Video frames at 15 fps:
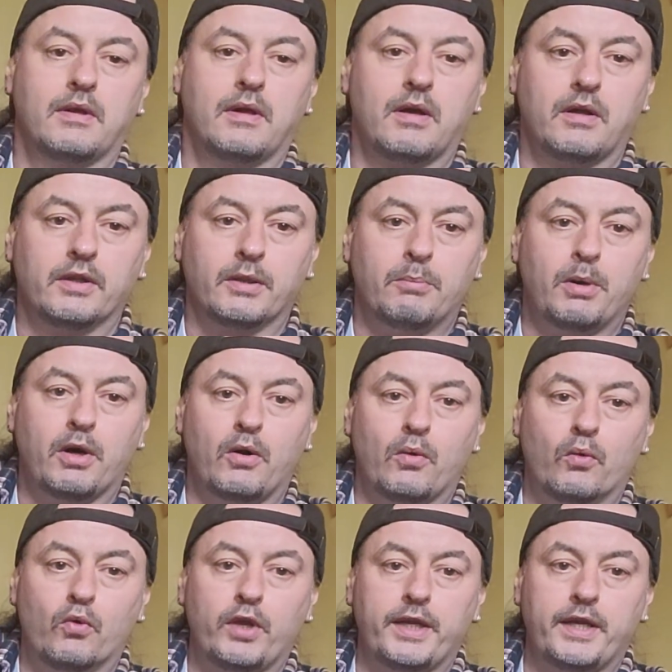on the bow
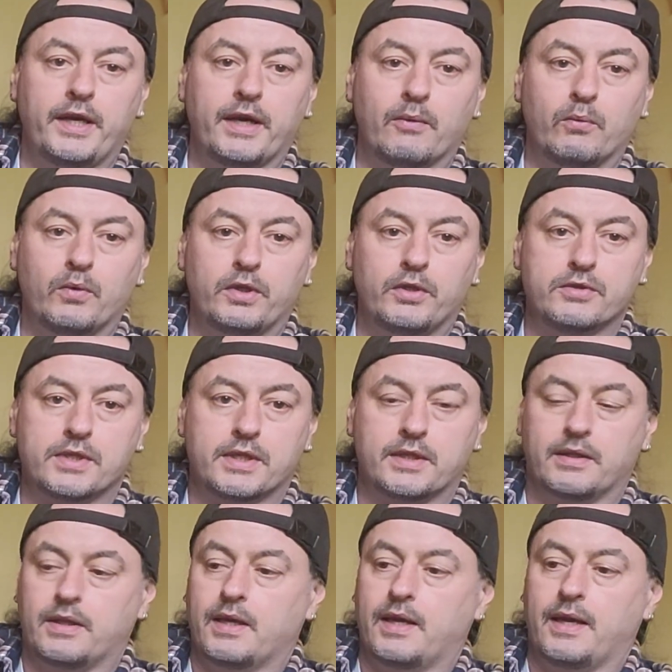right here
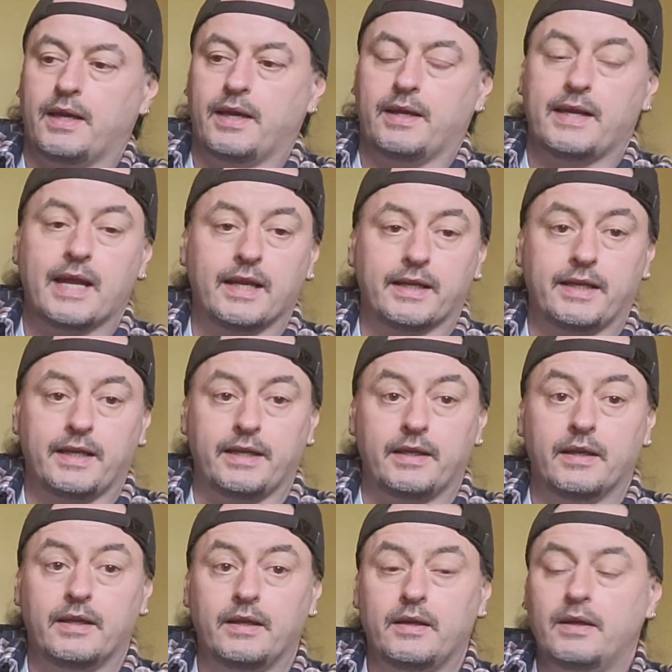using an Allen key.
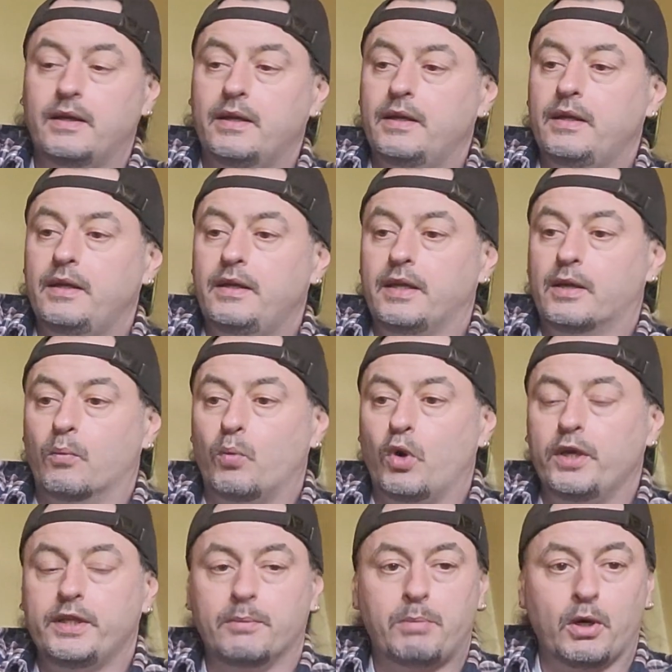You can
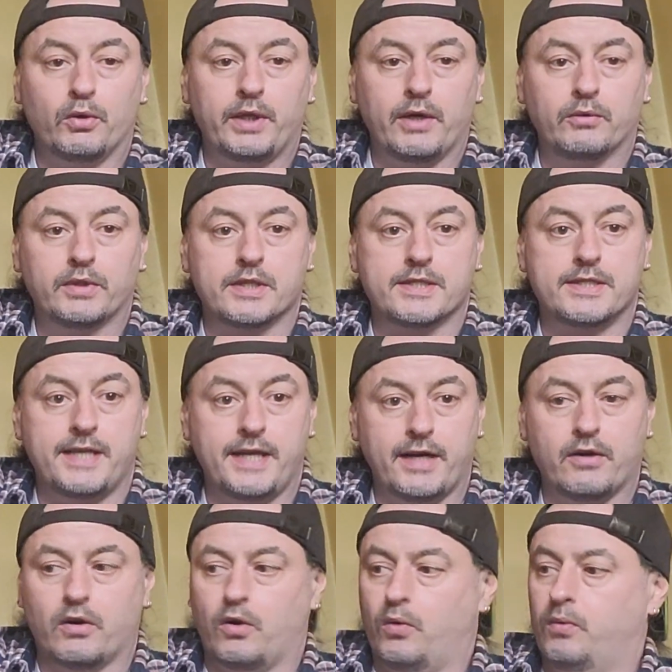wind the bow down to
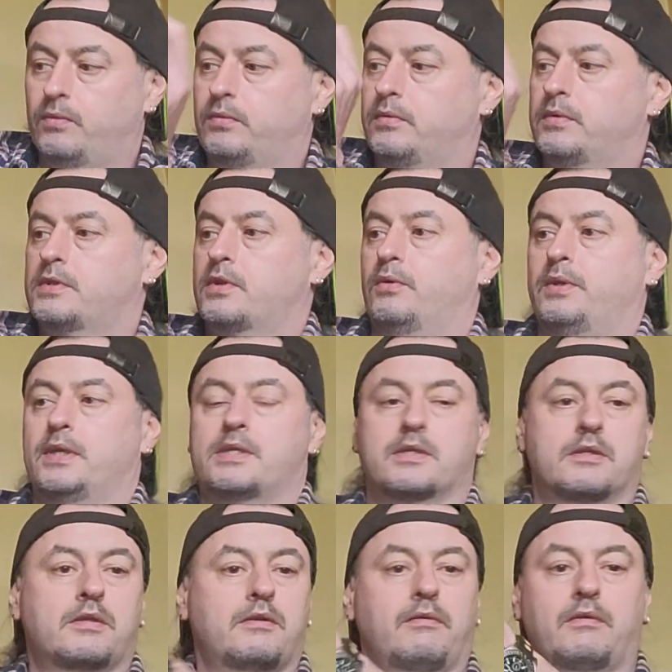0. So this
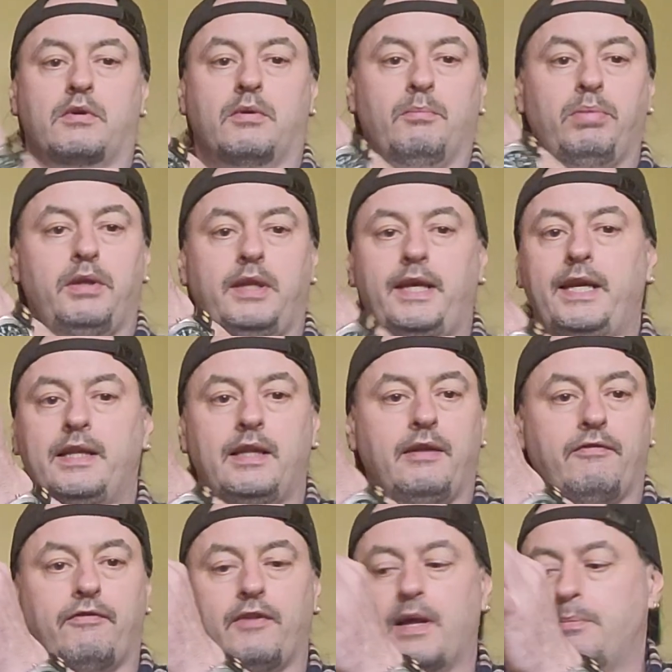is completely
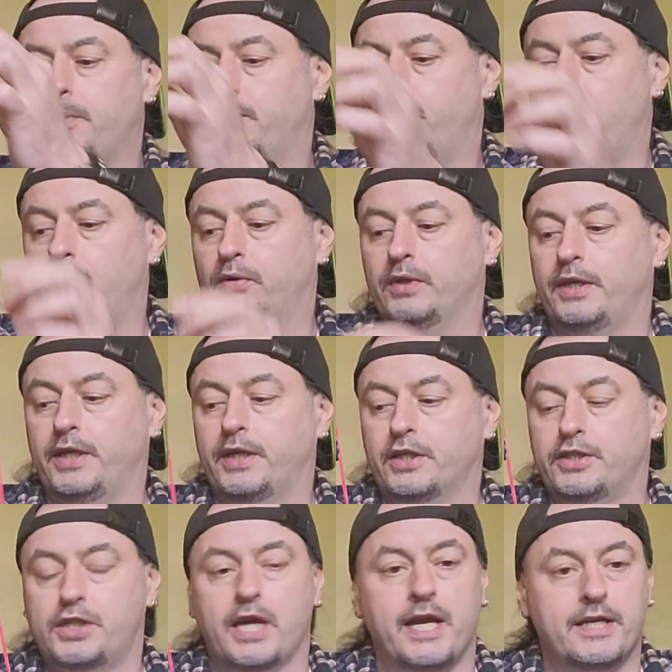flapping around, and you could
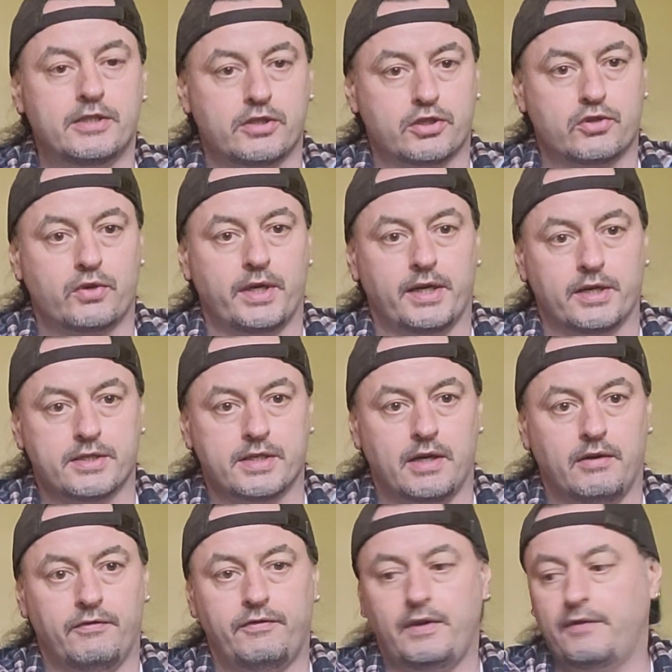change the string
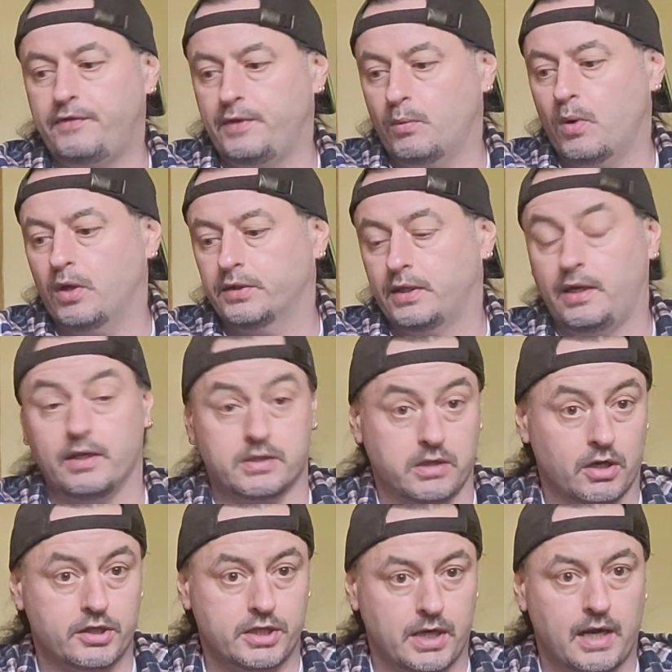yourself if you wanted, as
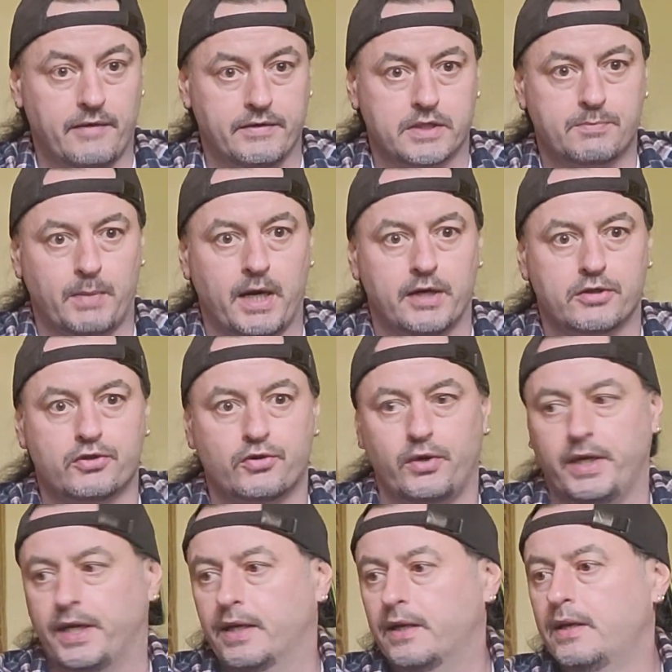long as you have a spare
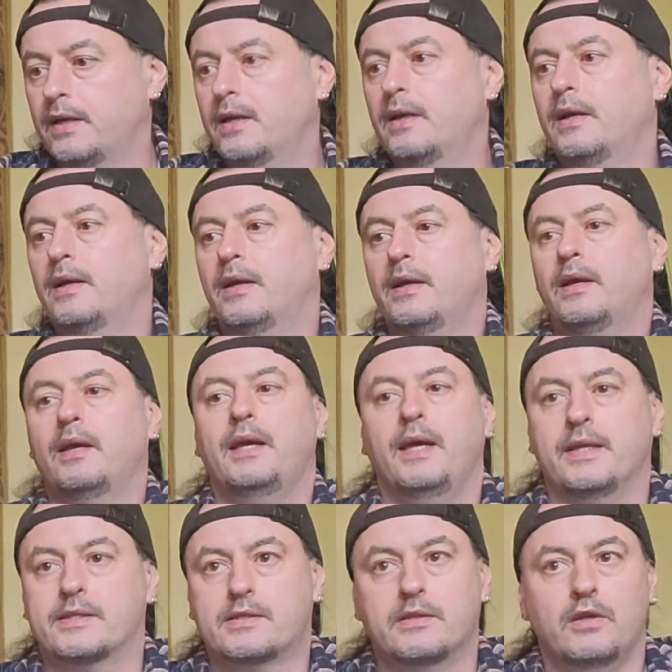string.
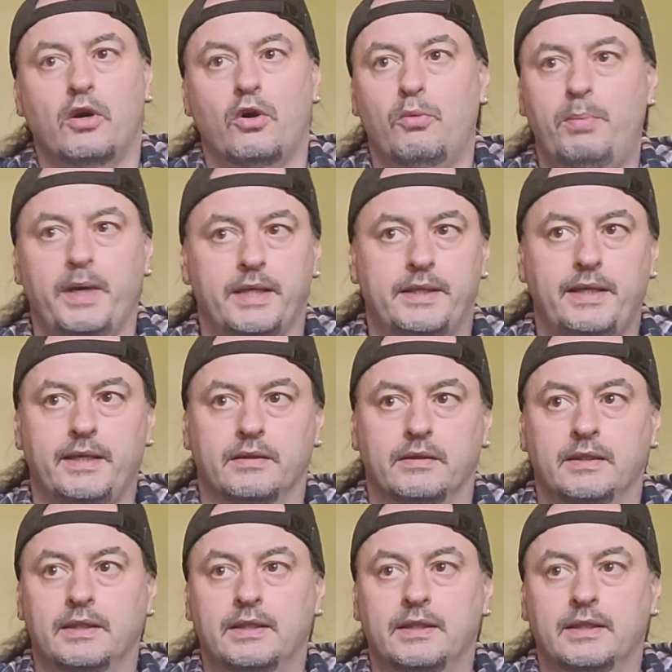It's no big deal.